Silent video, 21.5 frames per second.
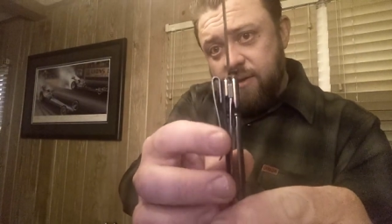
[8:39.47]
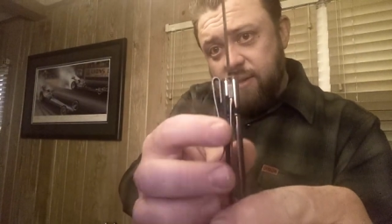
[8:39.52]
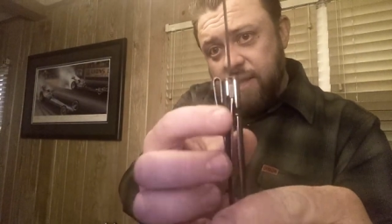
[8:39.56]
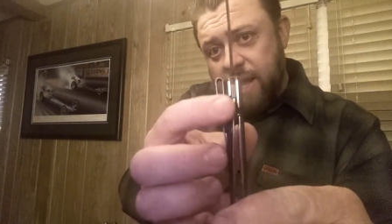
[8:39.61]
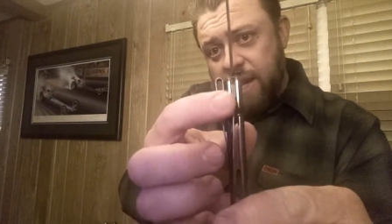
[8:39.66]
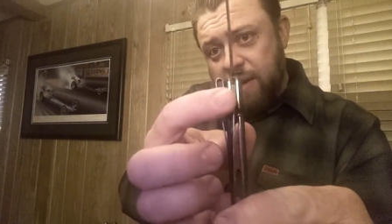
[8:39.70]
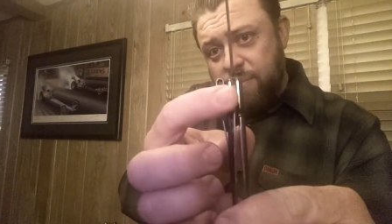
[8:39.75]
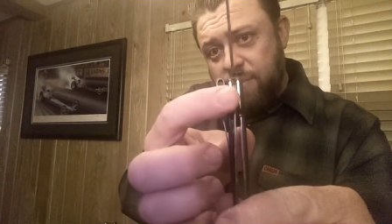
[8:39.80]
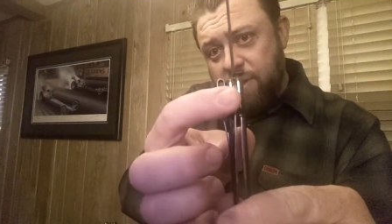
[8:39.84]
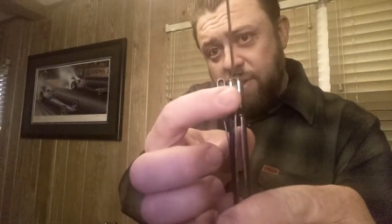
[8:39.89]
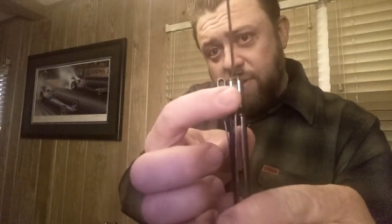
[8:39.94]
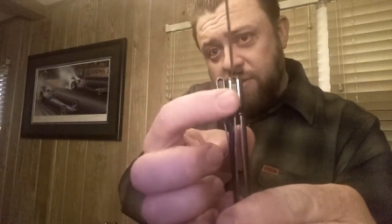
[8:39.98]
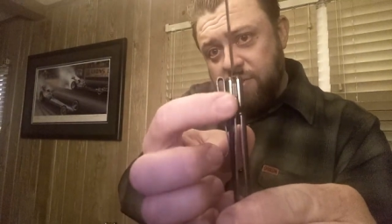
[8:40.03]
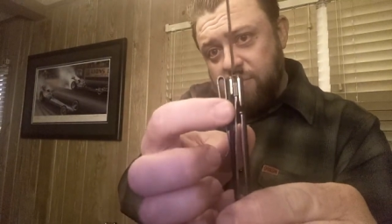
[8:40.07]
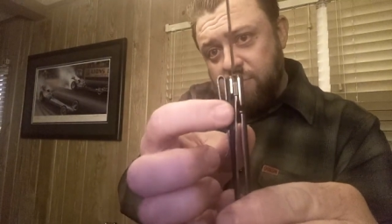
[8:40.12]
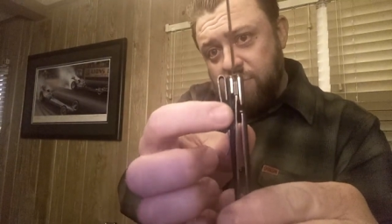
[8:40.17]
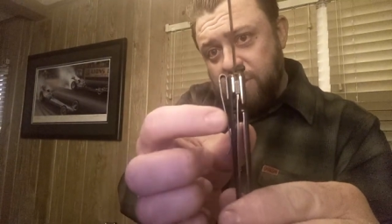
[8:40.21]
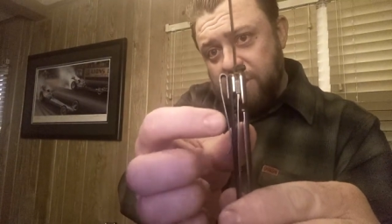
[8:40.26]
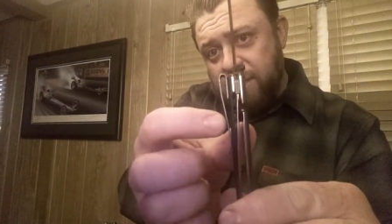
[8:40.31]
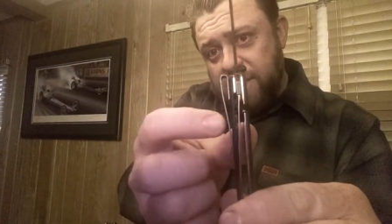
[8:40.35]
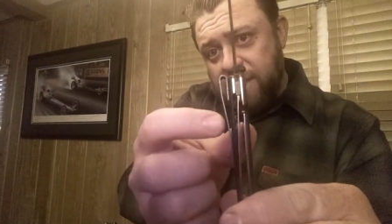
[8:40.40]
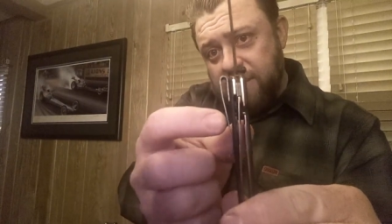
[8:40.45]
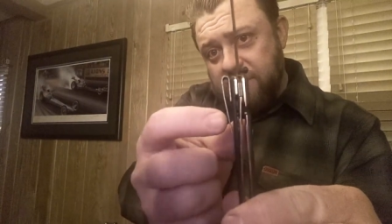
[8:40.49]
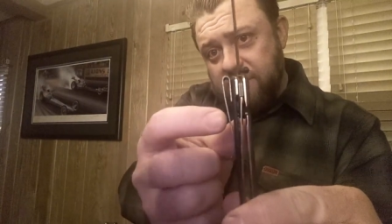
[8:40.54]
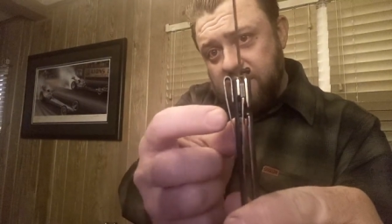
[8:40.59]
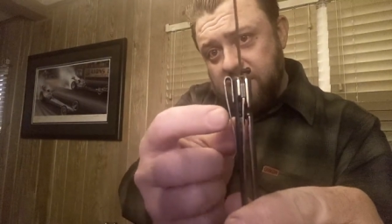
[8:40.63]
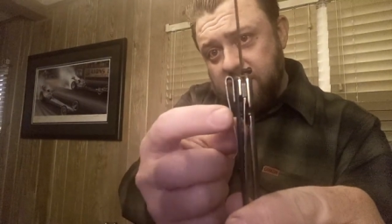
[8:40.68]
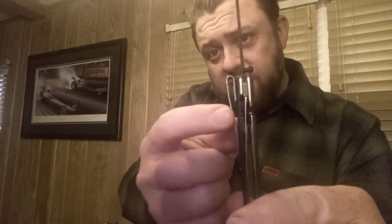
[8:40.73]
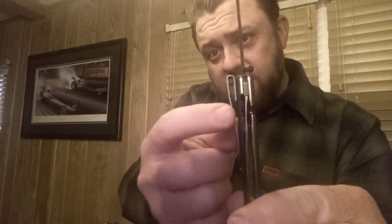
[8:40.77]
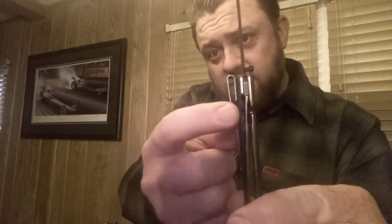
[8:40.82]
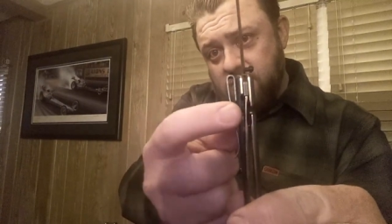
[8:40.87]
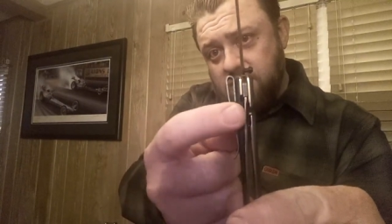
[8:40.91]
The lock bar is pretty
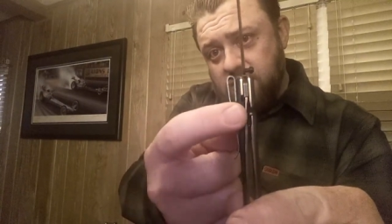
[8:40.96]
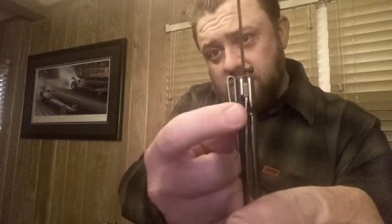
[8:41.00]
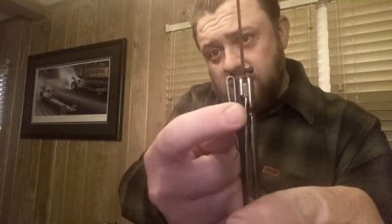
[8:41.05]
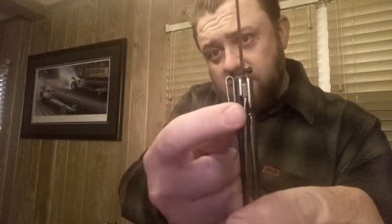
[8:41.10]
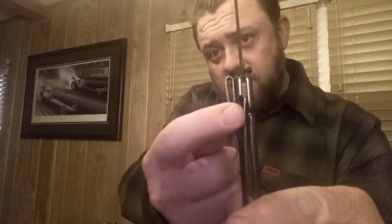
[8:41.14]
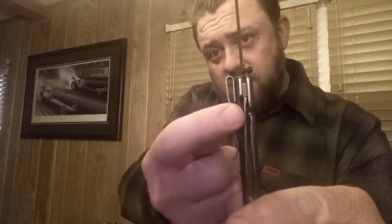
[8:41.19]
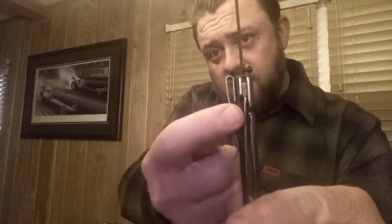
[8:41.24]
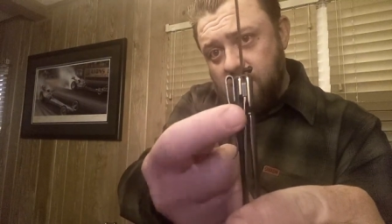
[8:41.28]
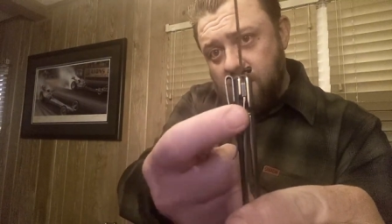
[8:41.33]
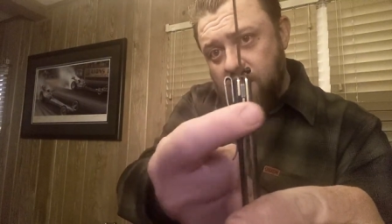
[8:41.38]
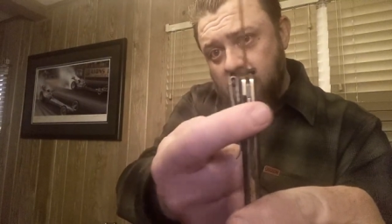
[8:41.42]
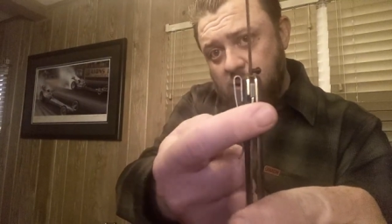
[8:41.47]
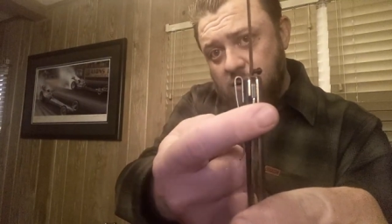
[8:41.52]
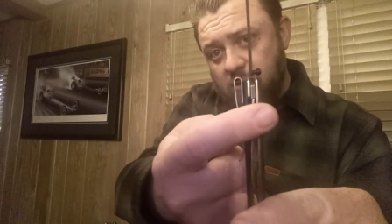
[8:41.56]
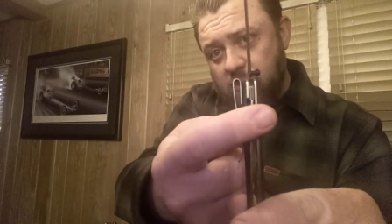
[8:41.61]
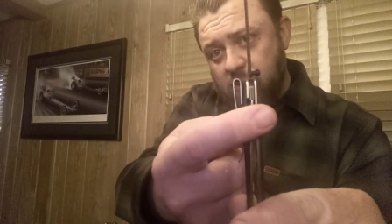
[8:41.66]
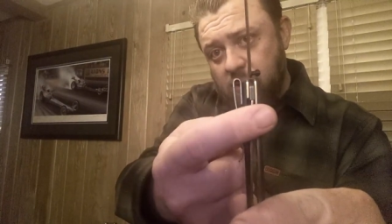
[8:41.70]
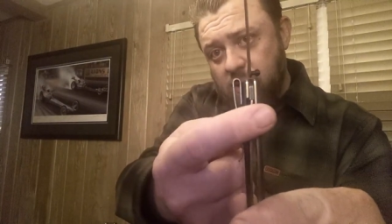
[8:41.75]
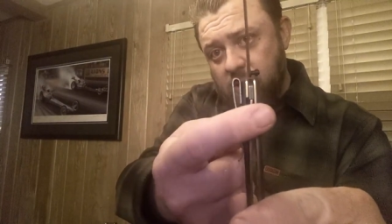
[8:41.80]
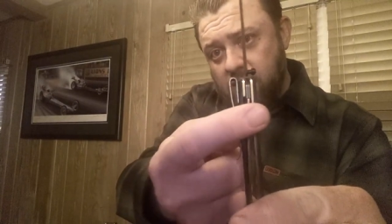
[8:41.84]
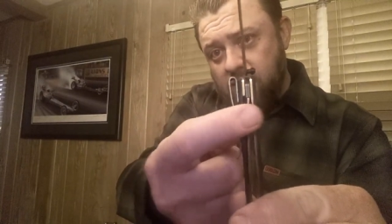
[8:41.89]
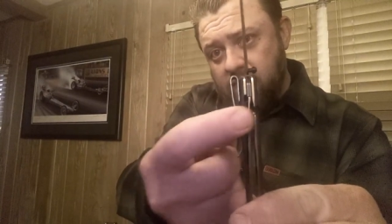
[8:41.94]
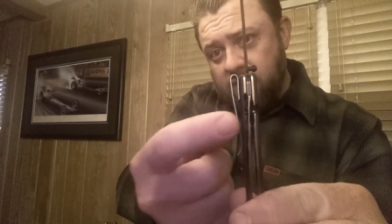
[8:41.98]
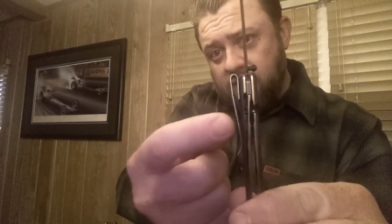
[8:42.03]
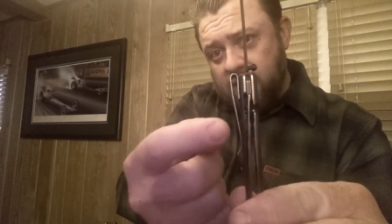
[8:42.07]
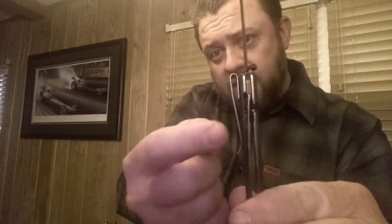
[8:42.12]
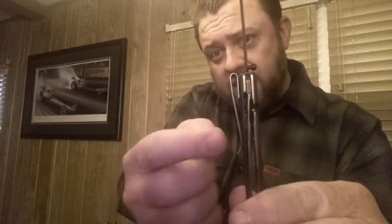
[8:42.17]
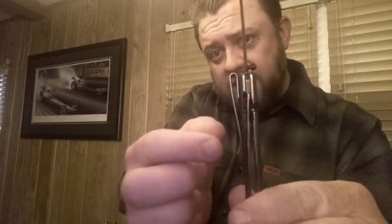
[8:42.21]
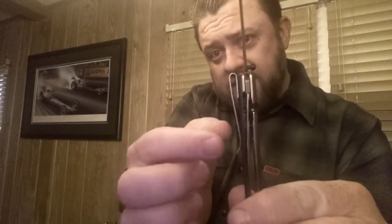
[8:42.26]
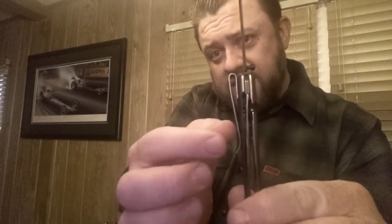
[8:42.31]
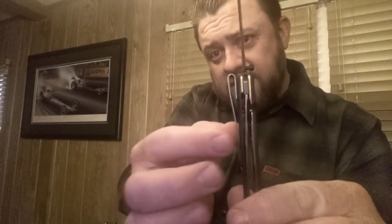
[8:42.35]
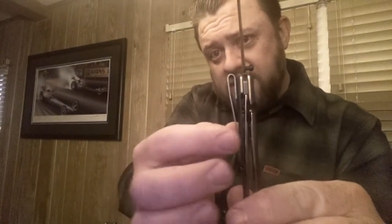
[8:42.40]
nice. It goes all the way
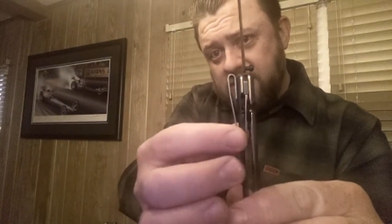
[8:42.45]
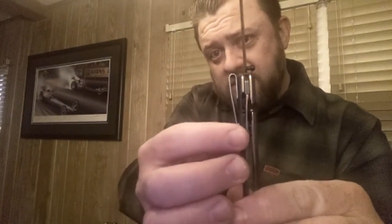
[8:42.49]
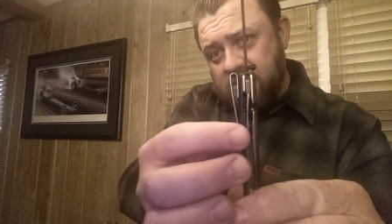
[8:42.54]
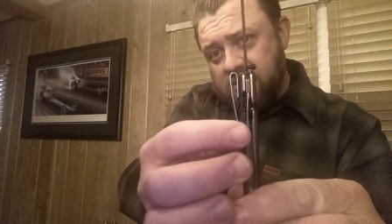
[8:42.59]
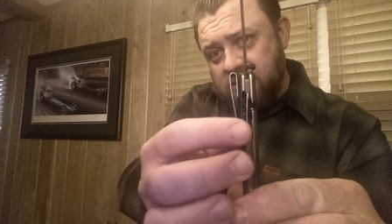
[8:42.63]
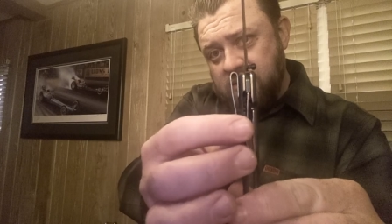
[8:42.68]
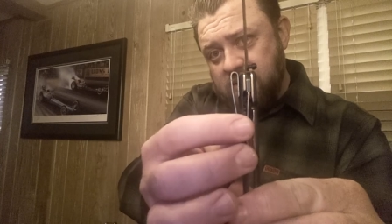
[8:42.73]
over. I,